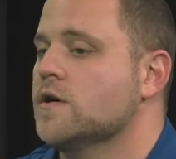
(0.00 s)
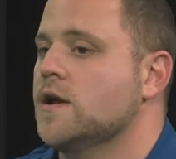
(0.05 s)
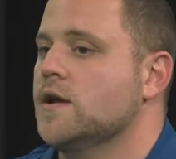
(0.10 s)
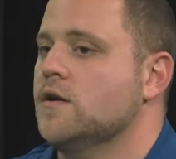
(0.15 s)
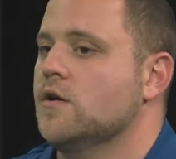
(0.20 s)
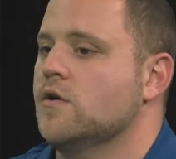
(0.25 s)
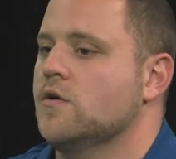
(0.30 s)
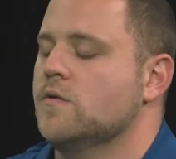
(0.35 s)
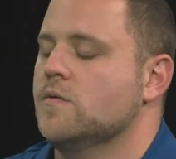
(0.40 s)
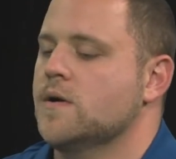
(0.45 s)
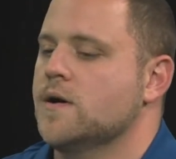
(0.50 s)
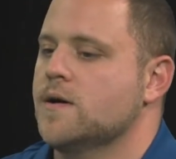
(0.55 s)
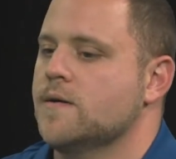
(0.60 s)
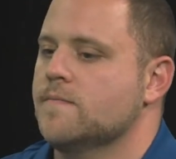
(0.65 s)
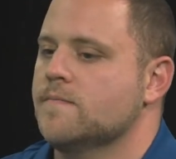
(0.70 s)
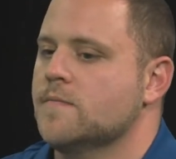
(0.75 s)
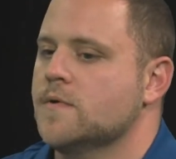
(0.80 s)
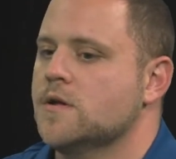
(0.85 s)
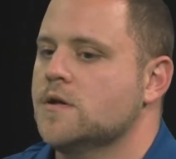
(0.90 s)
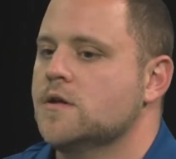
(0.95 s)
And I
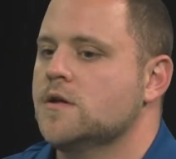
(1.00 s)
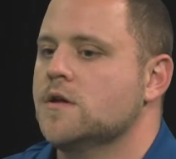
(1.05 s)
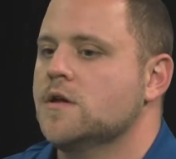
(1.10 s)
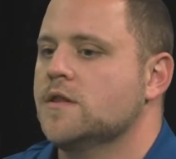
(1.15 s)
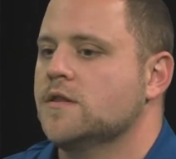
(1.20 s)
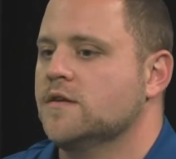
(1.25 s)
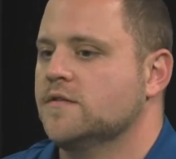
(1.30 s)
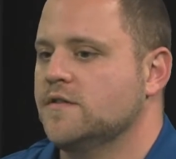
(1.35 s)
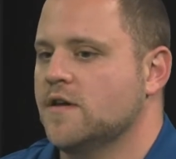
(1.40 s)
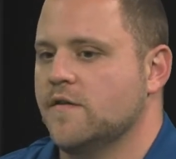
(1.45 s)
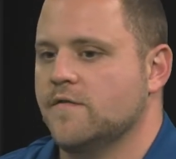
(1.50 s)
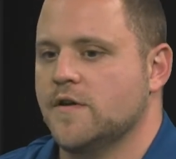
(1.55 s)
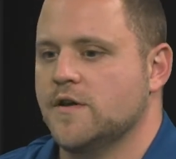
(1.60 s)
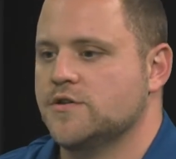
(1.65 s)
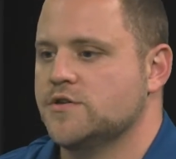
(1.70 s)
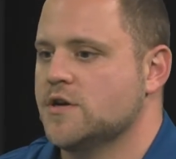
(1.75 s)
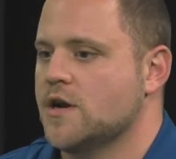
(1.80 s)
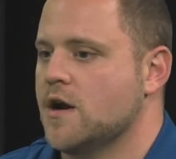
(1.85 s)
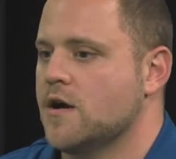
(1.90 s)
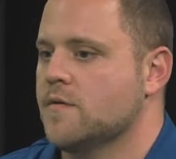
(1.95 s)
know the
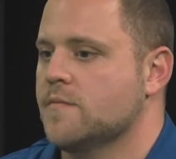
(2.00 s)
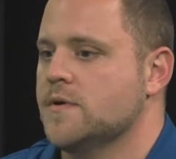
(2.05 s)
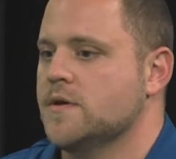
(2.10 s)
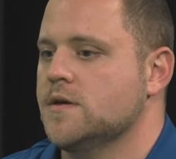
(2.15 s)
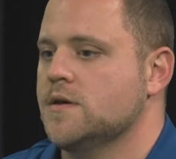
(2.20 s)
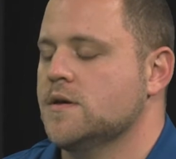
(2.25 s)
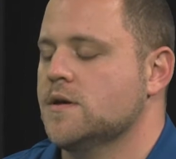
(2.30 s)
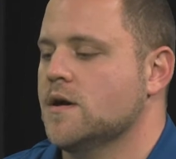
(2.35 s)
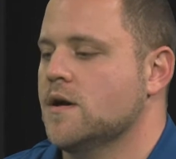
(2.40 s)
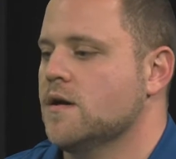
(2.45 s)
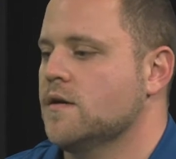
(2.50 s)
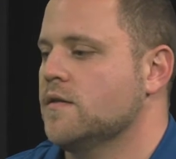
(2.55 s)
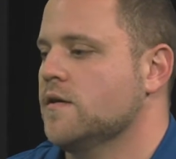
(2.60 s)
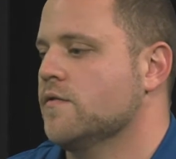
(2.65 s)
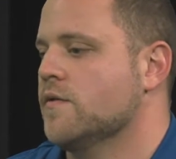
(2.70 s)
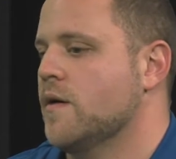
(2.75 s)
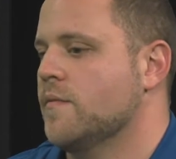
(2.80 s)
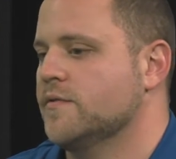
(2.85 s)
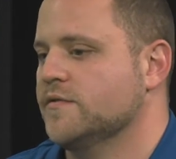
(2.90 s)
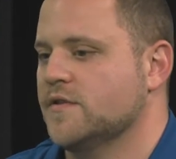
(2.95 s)
Salvation Army,
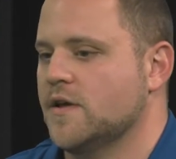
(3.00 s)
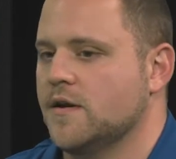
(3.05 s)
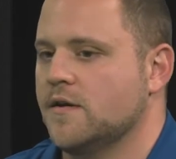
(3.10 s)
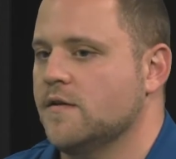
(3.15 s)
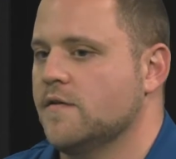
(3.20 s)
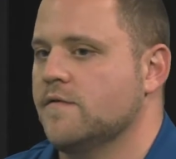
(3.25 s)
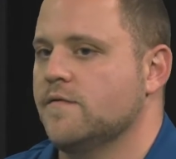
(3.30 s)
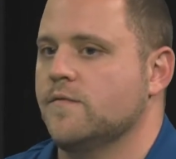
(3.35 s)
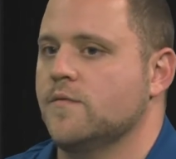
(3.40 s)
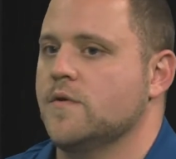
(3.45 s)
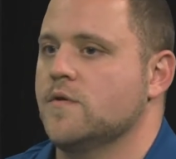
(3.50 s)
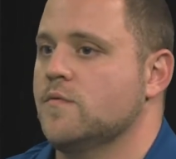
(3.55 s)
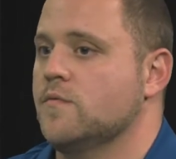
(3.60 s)
their representative.